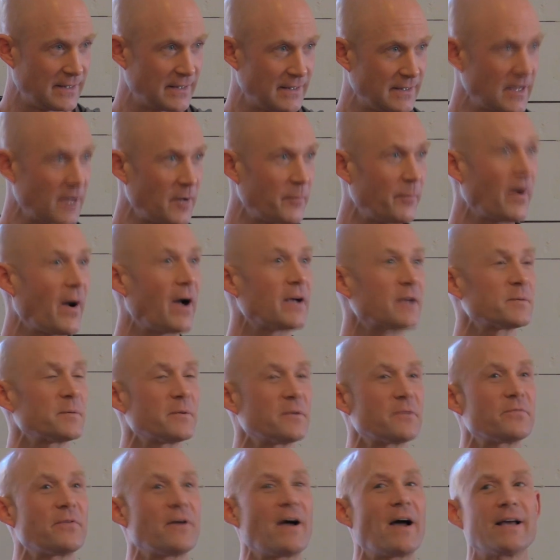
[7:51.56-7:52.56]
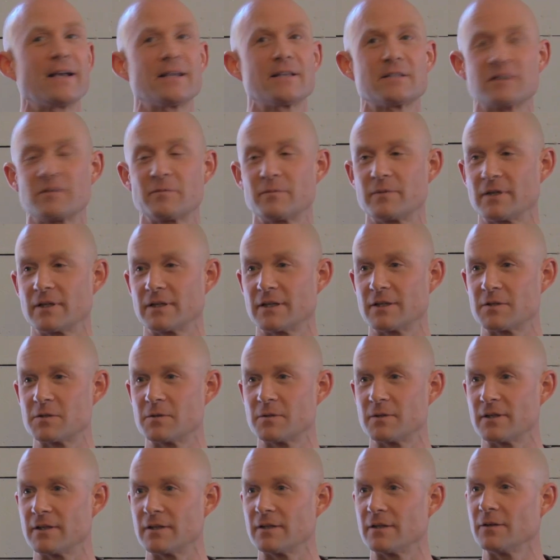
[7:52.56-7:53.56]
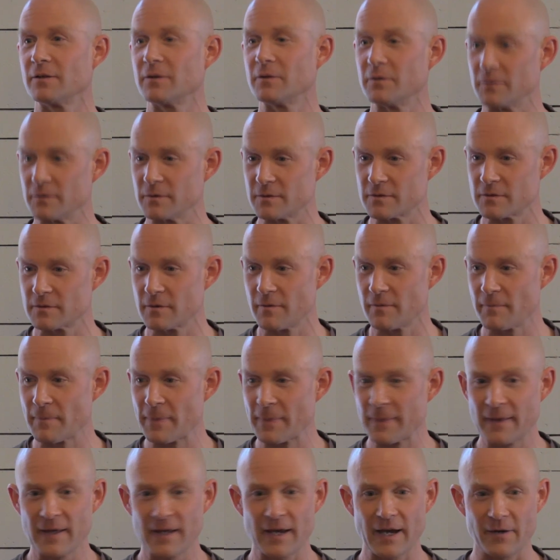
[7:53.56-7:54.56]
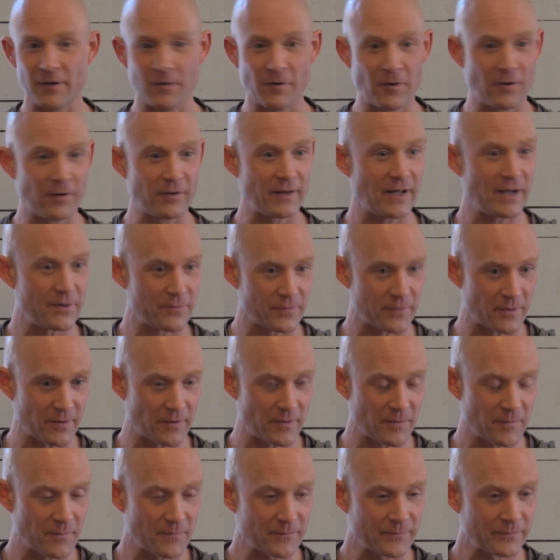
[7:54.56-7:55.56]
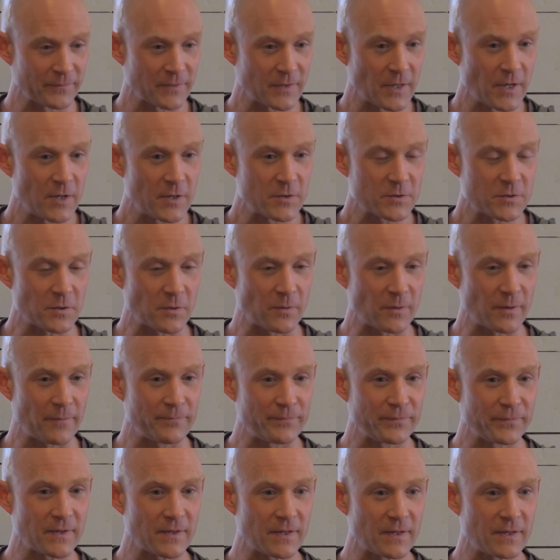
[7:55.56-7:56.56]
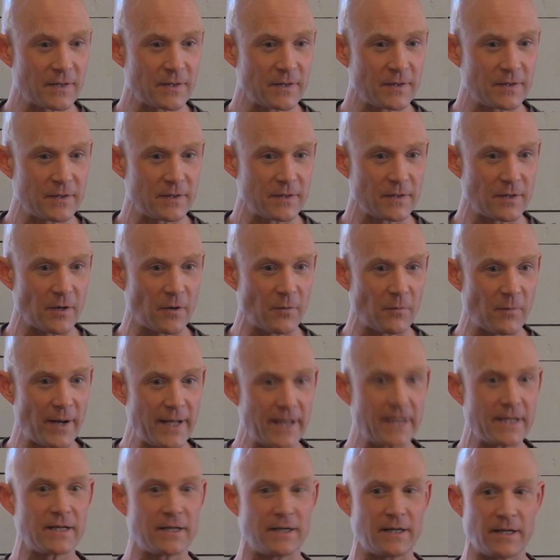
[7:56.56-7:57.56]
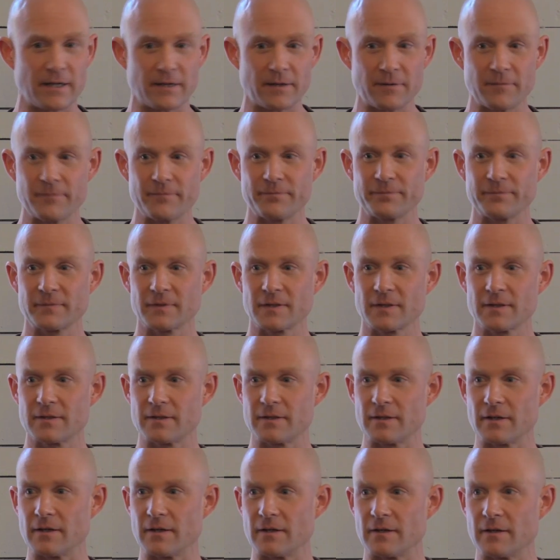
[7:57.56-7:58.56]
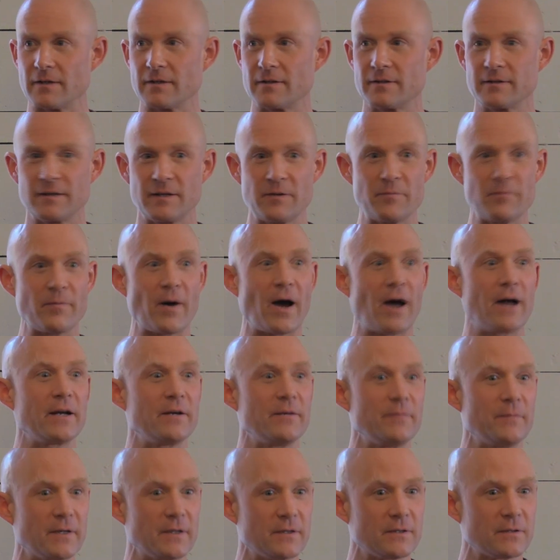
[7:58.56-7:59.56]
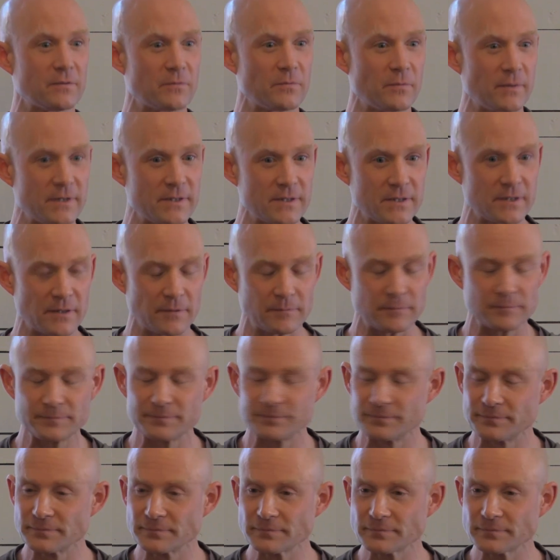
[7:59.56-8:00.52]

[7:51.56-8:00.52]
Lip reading: Not possible to find something that you didn't lose at all, ever. So awakening, the embodiment of wisdom,